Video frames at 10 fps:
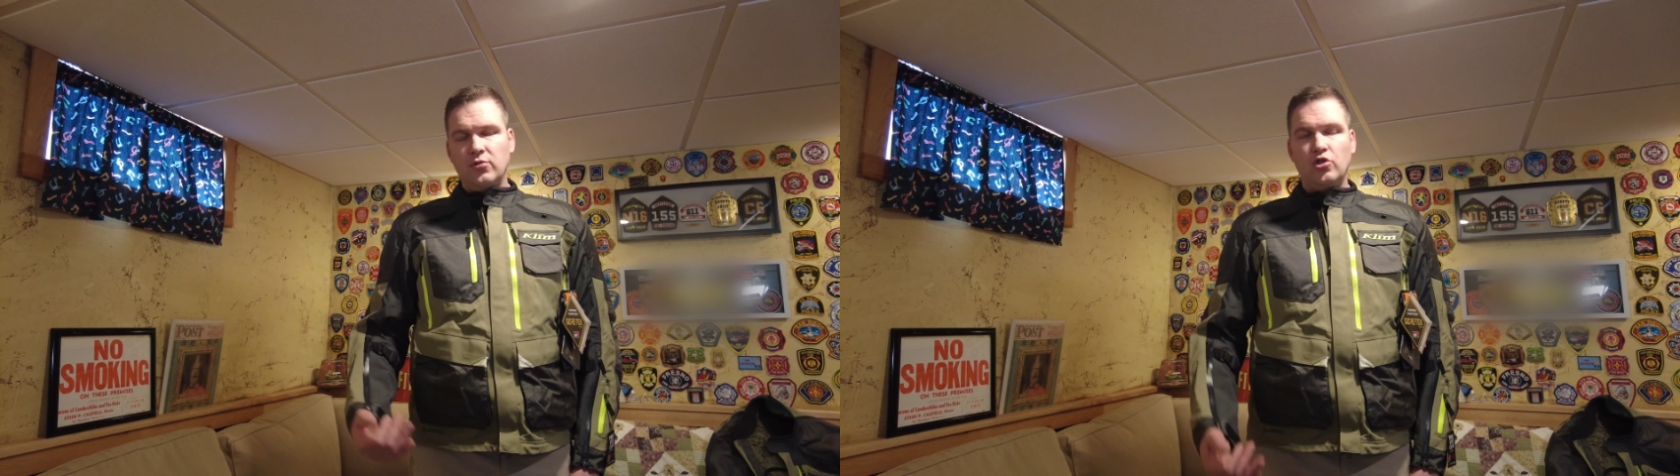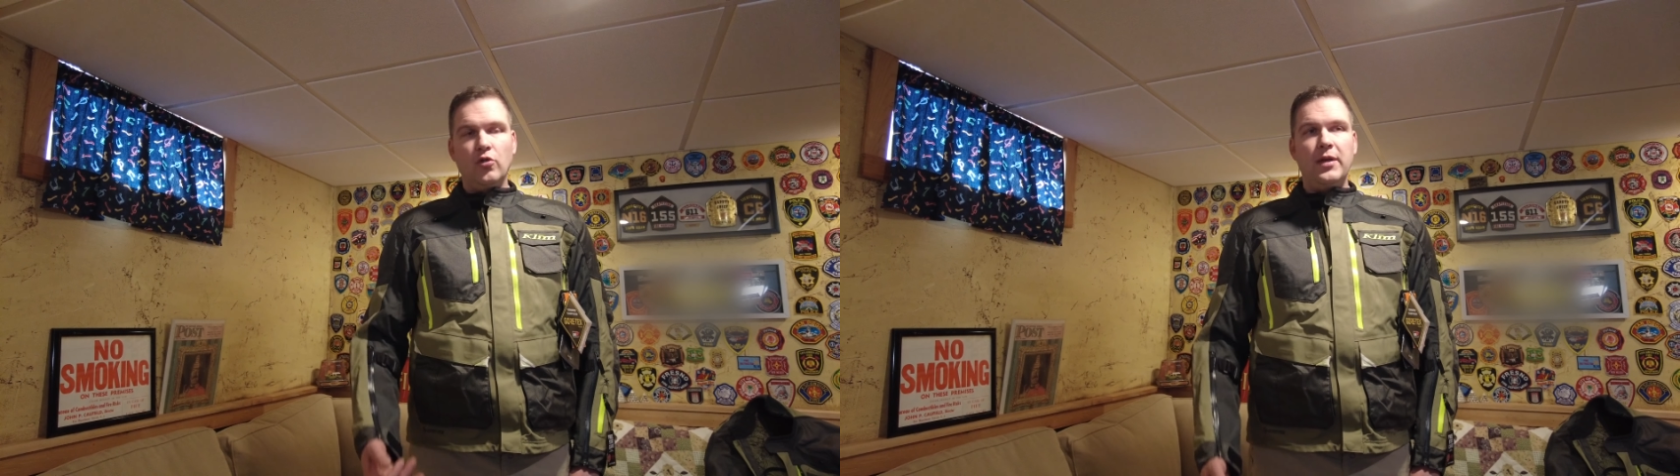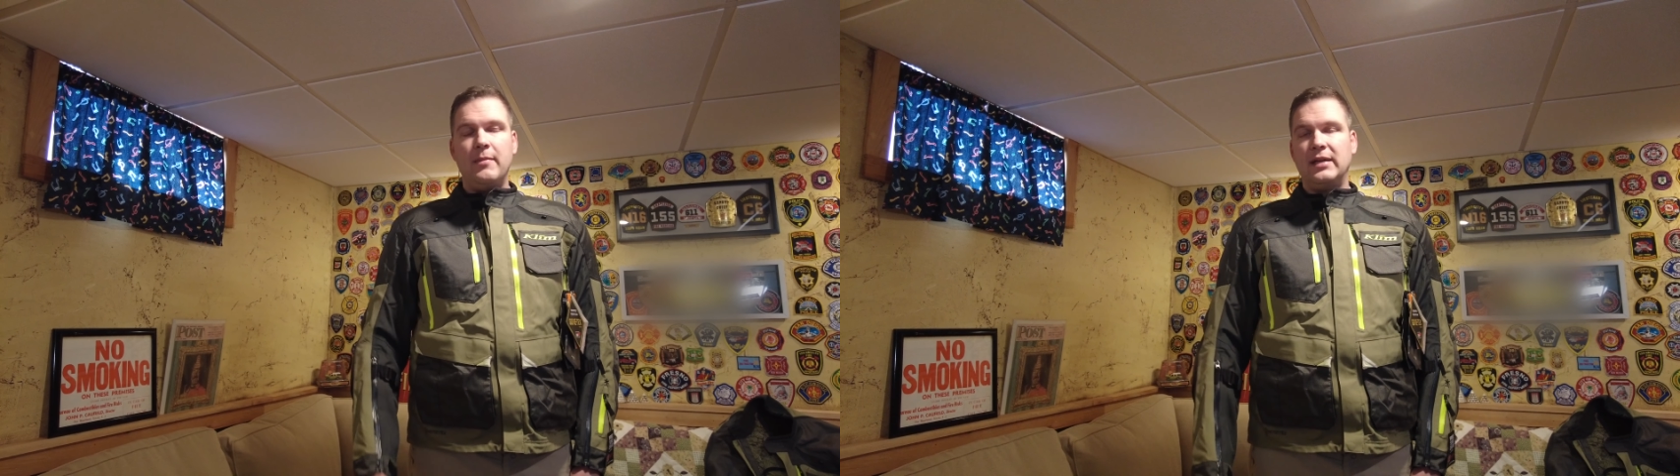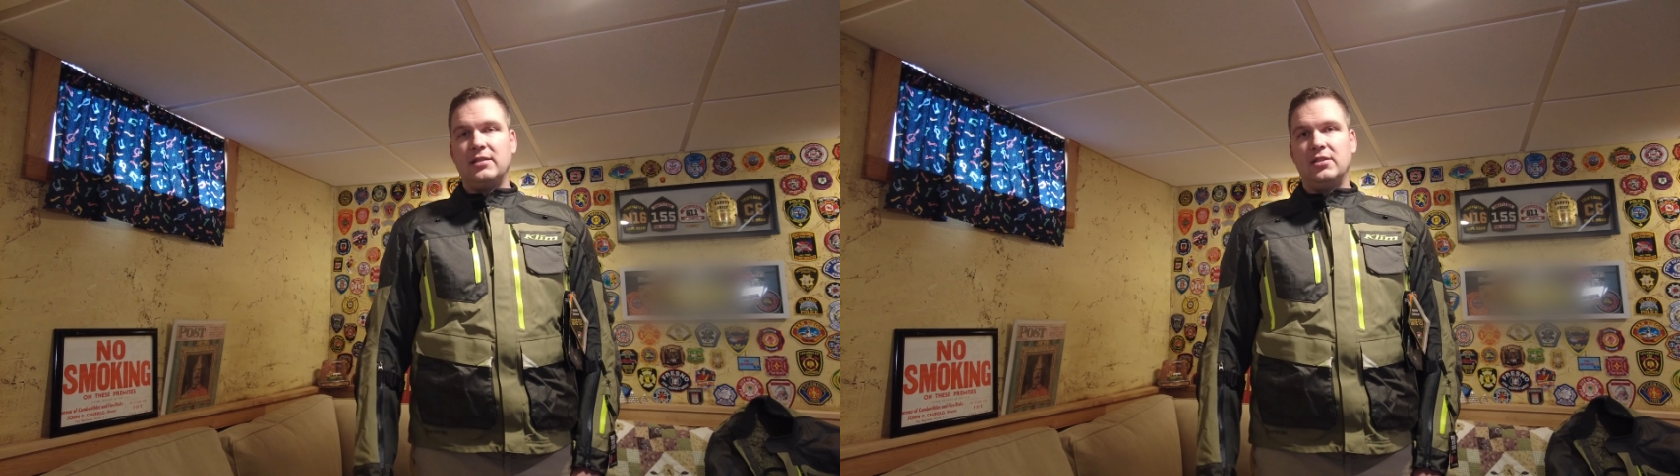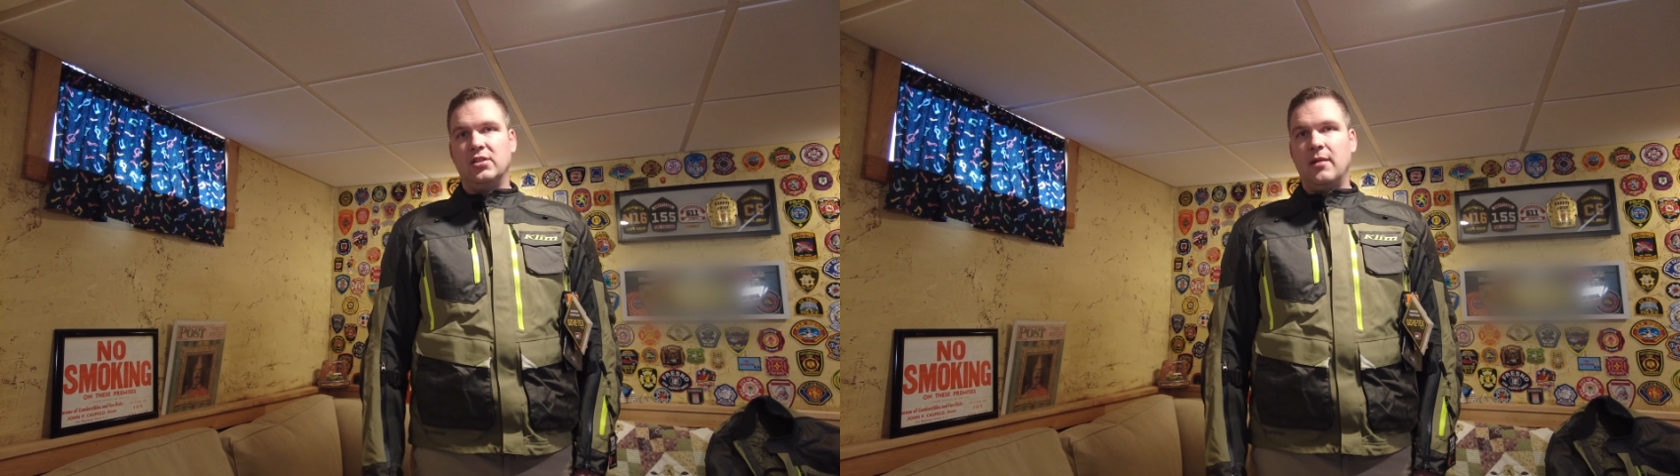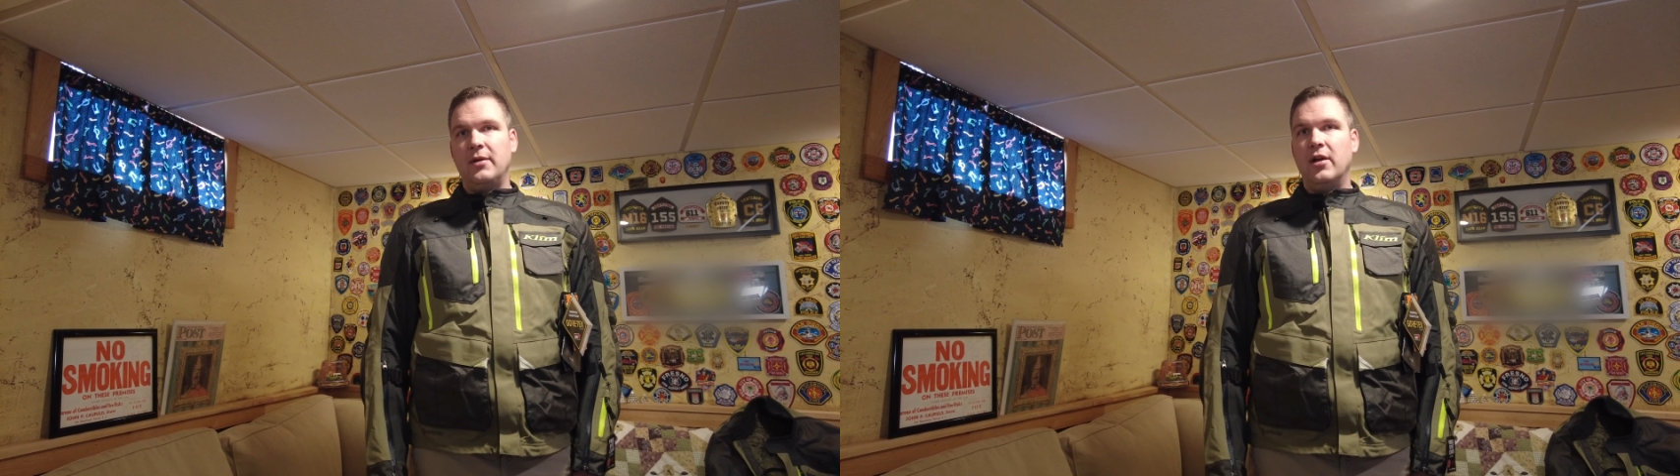shoot me a message and let me